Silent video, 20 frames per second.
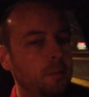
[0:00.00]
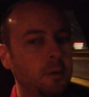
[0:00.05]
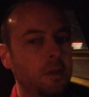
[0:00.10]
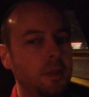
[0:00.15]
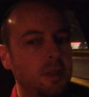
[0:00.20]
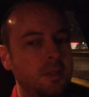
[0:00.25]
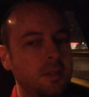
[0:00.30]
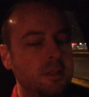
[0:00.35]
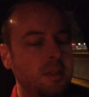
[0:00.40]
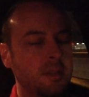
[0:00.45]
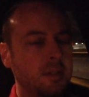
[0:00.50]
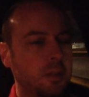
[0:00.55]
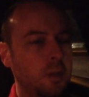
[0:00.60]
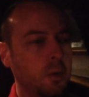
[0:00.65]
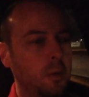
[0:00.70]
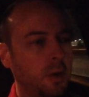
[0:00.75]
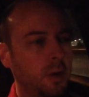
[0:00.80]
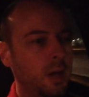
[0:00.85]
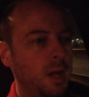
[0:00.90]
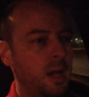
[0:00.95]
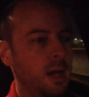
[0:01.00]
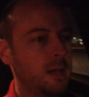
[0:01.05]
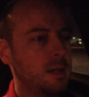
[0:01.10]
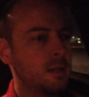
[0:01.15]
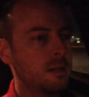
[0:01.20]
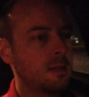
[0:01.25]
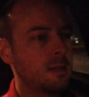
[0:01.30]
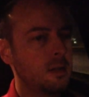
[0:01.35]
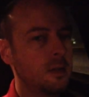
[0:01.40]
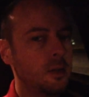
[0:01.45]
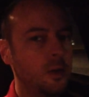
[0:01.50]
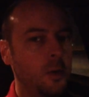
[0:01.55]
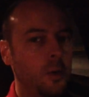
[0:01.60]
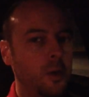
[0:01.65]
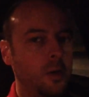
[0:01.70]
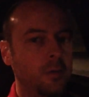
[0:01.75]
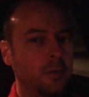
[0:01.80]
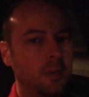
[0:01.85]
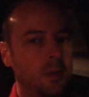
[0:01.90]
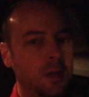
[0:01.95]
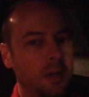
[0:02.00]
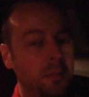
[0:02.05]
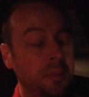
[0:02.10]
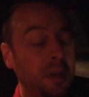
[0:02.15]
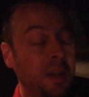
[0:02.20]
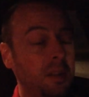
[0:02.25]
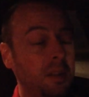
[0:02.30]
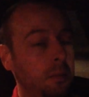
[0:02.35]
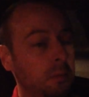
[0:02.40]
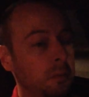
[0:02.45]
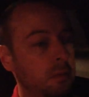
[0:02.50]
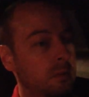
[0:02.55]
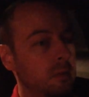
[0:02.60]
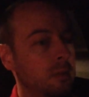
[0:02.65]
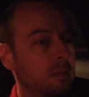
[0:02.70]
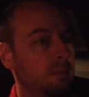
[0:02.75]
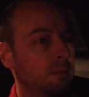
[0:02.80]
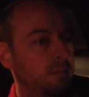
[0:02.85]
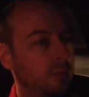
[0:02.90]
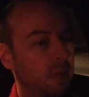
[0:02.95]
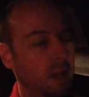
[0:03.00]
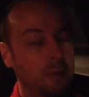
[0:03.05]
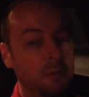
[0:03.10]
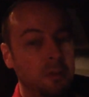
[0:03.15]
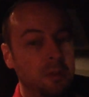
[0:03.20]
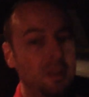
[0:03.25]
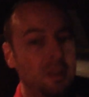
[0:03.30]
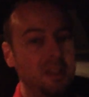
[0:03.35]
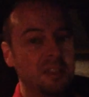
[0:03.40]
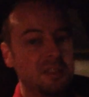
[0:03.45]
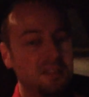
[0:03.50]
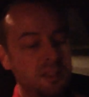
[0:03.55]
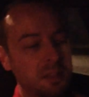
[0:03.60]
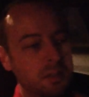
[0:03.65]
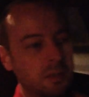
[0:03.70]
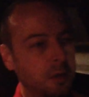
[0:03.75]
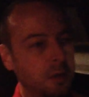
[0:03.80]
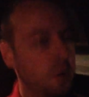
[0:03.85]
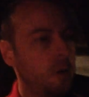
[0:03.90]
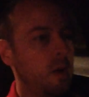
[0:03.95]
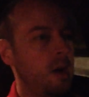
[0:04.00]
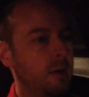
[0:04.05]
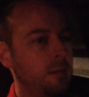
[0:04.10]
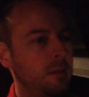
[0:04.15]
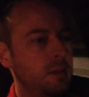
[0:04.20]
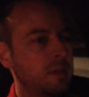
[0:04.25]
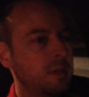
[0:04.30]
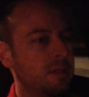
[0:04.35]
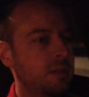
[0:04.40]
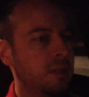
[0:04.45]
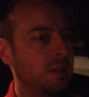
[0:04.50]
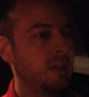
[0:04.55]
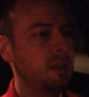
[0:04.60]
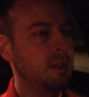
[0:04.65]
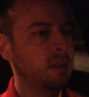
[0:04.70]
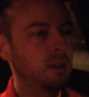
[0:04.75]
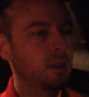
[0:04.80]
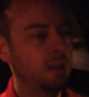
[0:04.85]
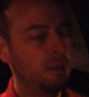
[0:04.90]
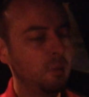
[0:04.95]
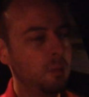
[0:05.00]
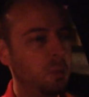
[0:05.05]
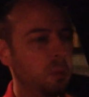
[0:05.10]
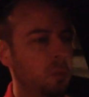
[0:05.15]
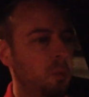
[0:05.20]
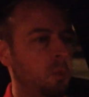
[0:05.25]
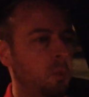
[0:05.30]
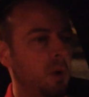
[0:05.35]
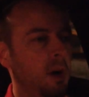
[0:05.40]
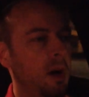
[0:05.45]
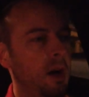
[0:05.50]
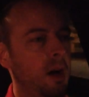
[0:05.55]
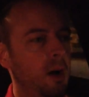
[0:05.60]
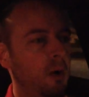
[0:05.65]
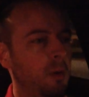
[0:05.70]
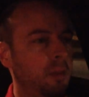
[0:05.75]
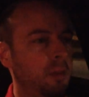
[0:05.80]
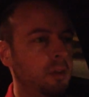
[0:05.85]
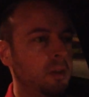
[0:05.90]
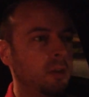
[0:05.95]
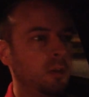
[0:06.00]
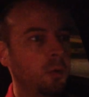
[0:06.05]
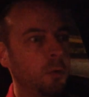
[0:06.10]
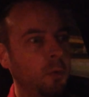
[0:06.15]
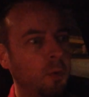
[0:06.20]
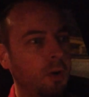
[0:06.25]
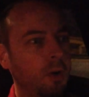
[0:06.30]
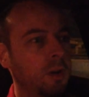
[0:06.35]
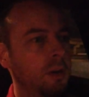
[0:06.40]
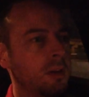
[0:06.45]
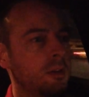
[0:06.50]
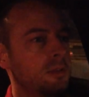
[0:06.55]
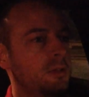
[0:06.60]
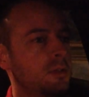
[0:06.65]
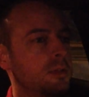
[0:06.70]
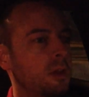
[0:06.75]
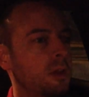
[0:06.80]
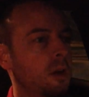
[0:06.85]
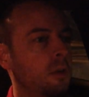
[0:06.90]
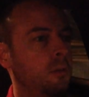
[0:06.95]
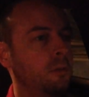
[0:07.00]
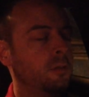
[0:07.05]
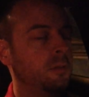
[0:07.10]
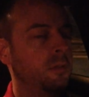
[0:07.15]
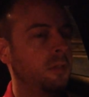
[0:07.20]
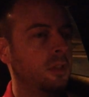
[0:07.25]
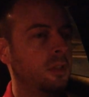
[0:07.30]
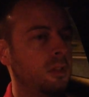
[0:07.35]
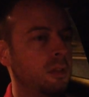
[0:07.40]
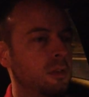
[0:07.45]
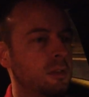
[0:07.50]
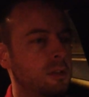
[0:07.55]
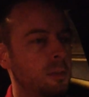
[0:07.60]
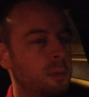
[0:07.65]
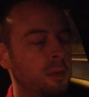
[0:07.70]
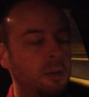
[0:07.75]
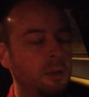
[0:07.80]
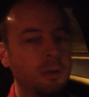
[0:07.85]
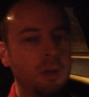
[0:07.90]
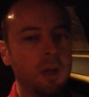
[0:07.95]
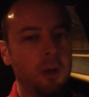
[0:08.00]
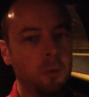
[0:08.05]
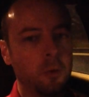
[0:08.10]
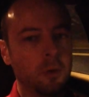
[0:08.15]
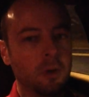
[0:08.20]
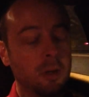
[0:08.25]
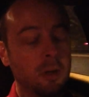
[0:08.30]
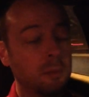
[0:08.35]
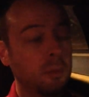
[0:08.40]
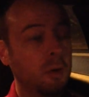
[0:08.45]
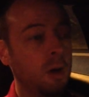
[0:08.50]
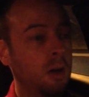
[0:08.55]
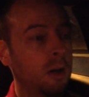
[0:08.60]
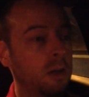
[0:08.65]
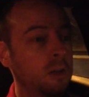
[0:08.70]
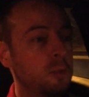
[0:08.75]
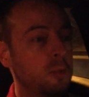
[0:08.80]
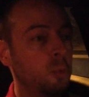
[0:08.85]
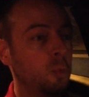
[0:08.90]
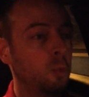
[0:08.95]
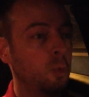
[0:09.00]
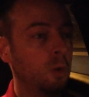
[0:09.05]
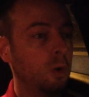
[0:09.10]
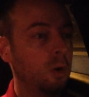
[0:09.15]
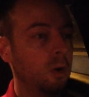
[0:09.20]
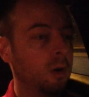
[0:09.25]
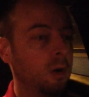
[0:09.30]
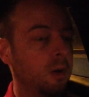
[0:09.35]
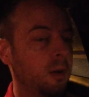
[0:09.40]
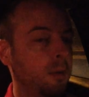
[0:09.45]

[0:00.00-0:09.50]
for the Cisco guys that know everything about everything Cisco, obviously, and how the inner workings of some of their networking products work.